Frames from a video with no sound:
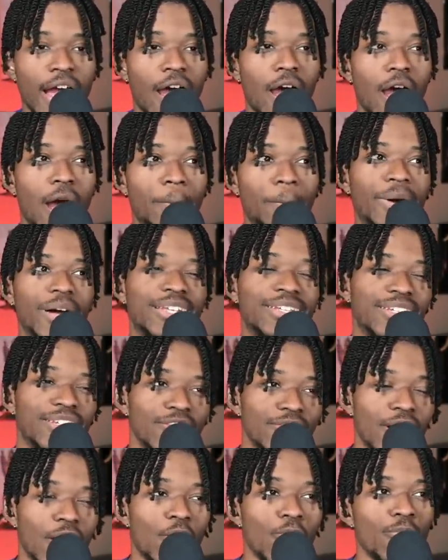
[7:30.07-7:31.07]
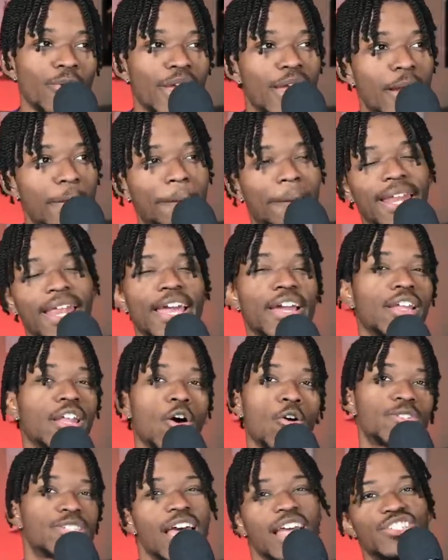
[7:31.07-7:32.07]
Um, but you know, him playing
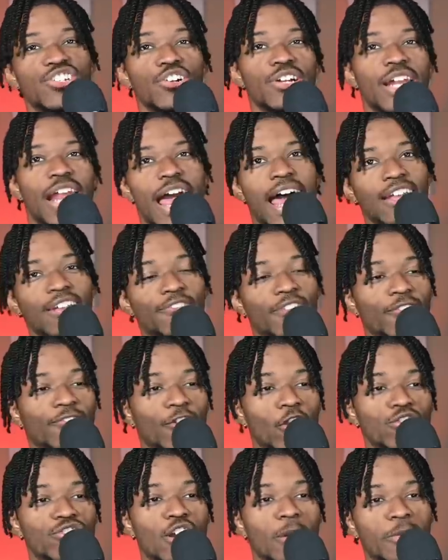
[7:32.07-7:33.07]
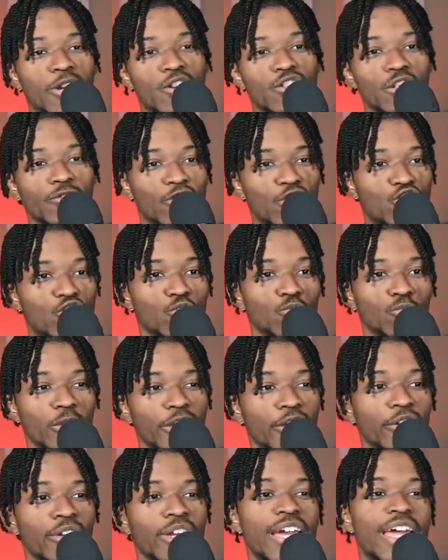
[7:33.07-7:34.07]
alongside Jarrett Allen for the first couple years of his
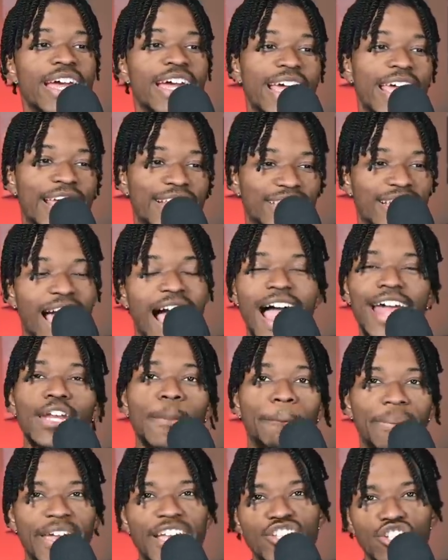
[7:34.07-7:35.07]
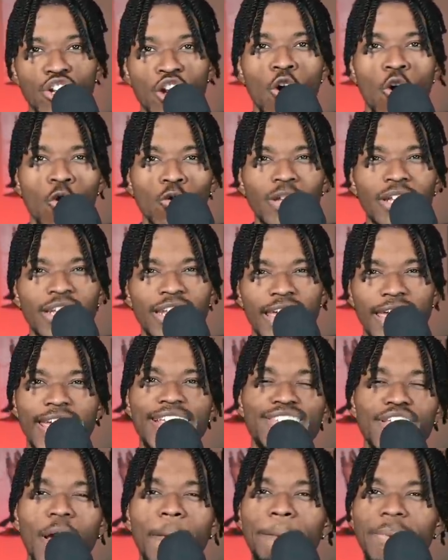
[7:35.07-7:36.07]
career is kind of pigeonholing
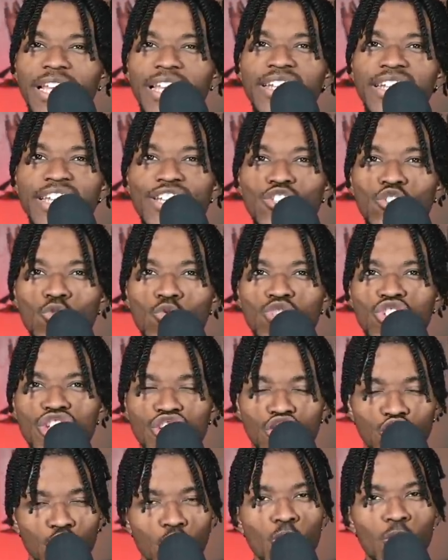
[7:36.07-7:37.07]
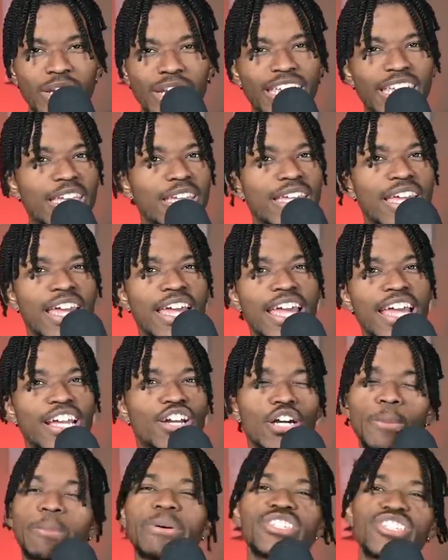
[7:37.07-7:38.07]
his ability to just do what he
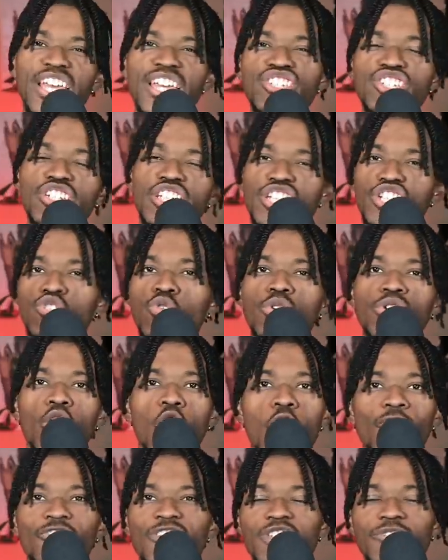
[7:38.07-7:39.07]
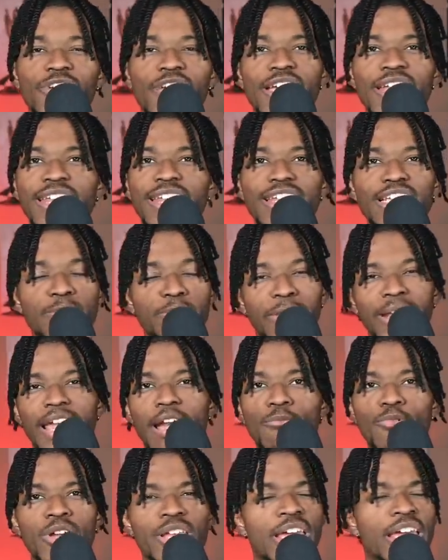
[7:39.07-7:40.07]
could potentially do on the offensive end. And he's
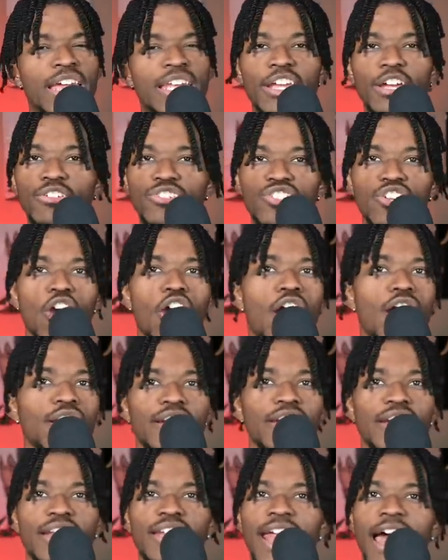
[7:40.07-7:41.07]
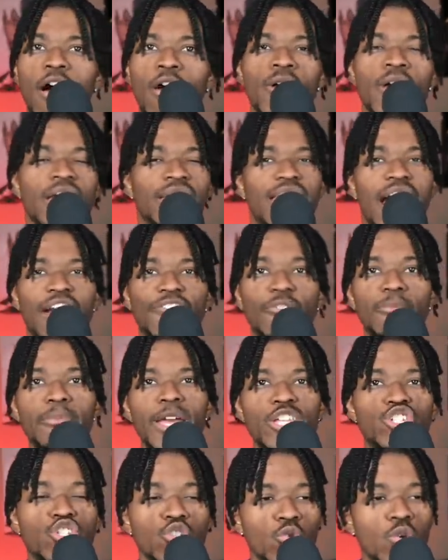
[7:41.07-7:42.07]
playing with Darius Garland and now Donovan
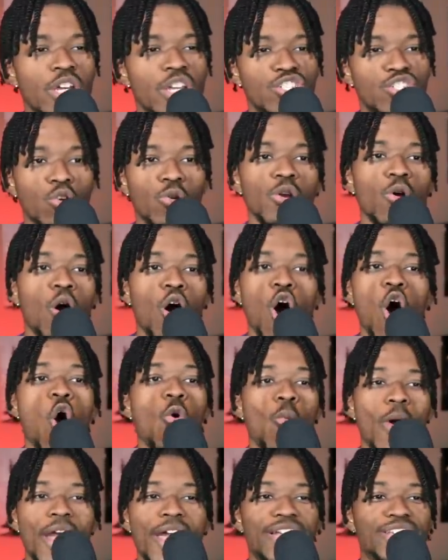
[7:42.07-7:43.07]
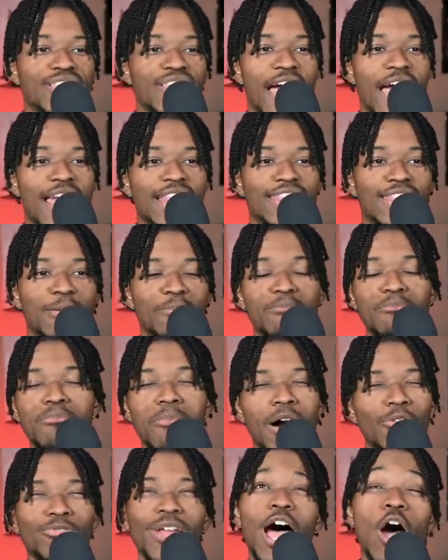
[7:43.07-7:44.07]
Mitchell. So he'll always at the
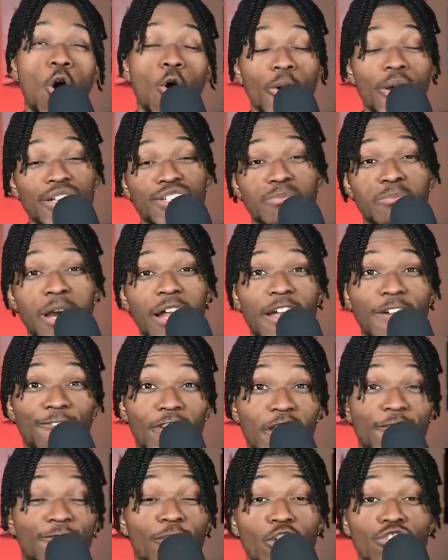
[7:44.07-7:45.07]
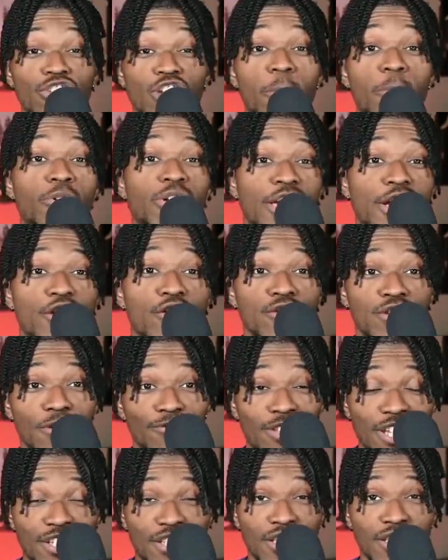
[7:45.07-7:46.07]
not always, but for the first couple years of
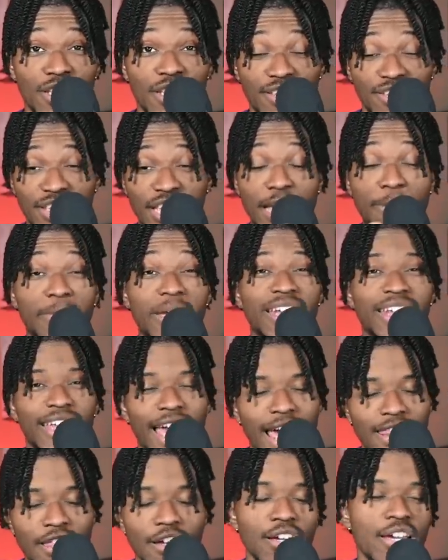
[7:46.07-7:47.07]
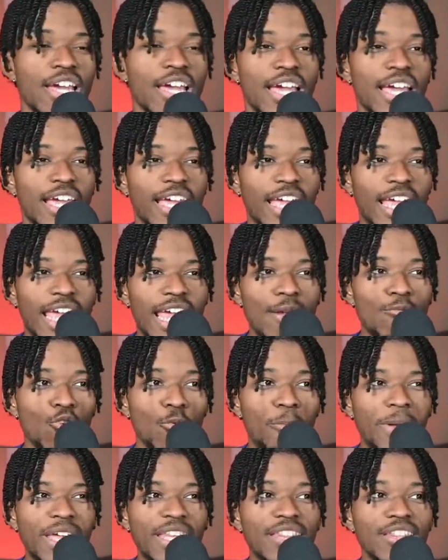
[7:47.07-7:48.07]
this this team being together, he will
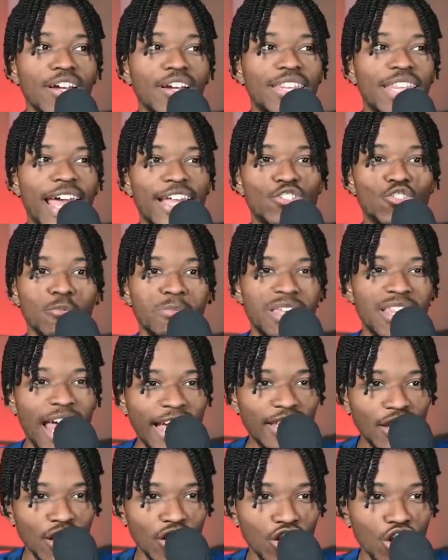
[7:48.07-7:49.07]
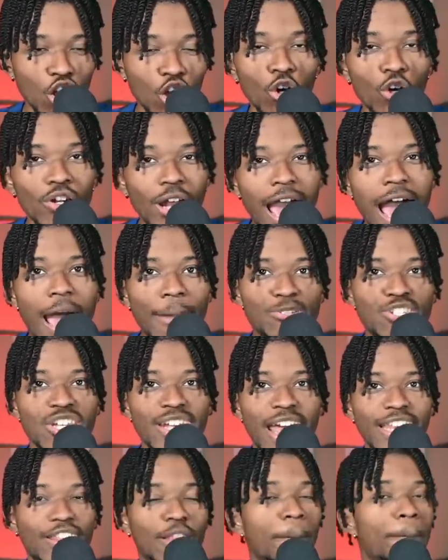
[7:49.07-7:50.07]
be looked at to be like the third option
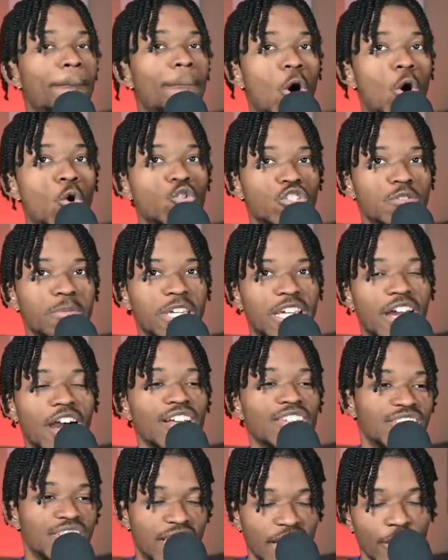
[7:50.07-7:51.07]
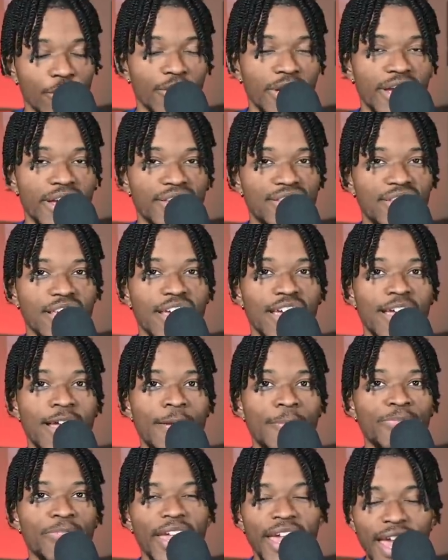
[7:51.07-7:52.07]
at the most because Darius
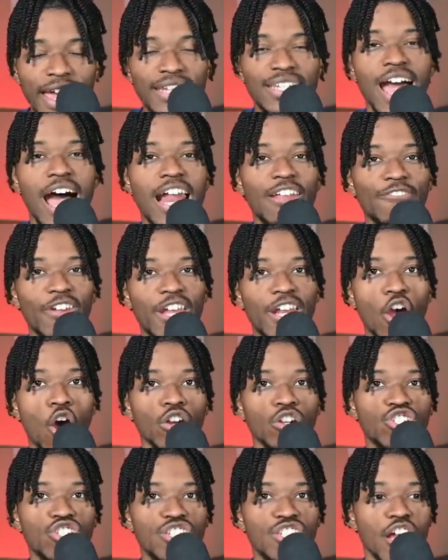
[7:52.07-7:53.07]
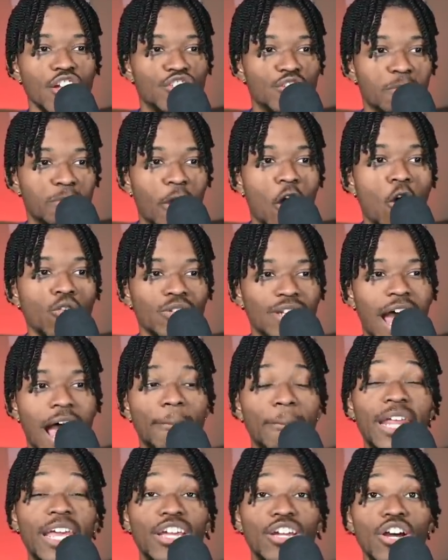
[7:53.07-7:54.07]
and Donovan are such ball
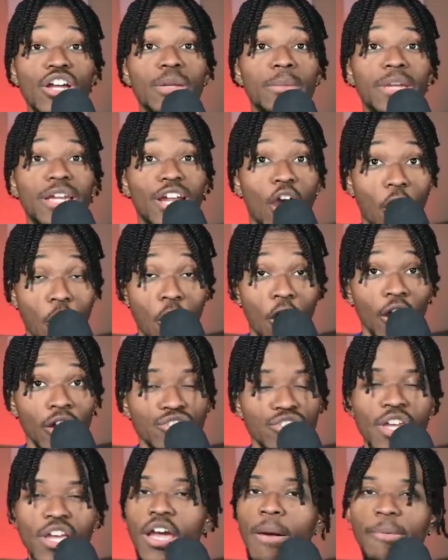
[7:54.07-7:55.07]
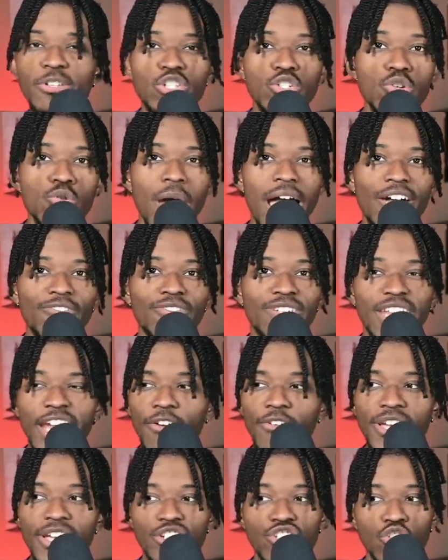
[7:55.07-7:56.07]
dominant good guards, but you do have
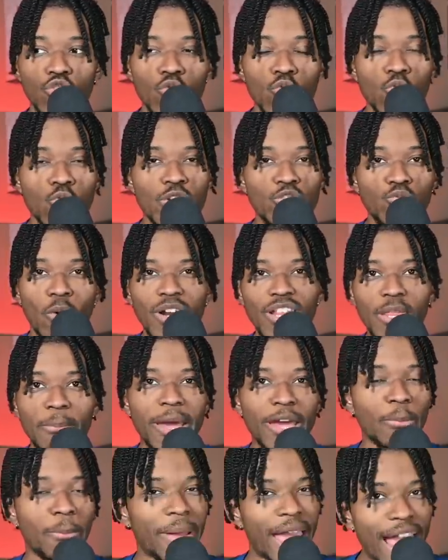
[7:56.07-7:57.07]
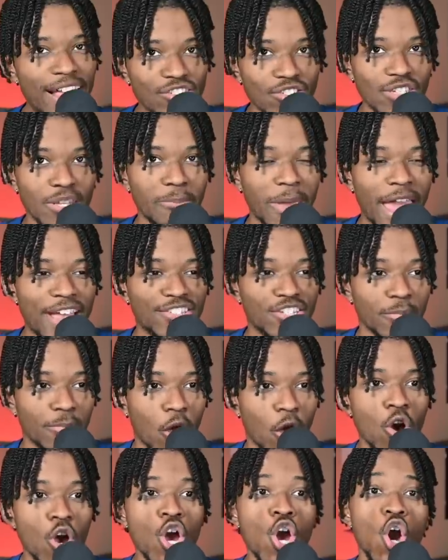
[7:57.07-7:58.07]
Darius, who is one of the better passers in
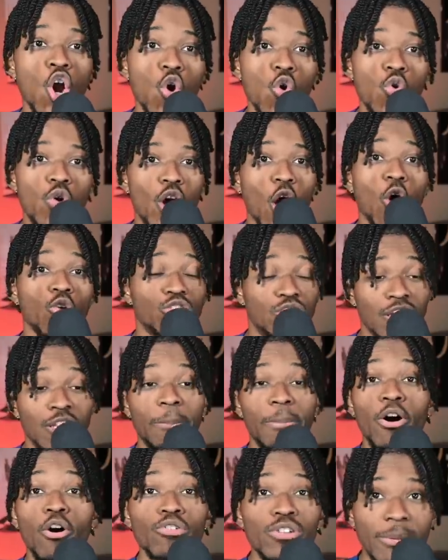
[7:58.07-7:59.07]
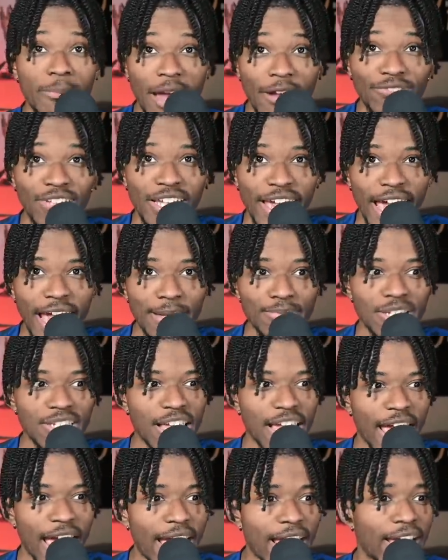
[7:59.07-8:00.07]
basketball, who goes to the podium after games and
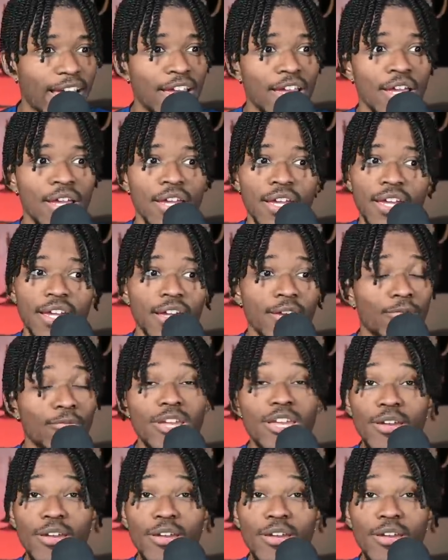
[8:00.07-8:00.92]
say, "Hey, we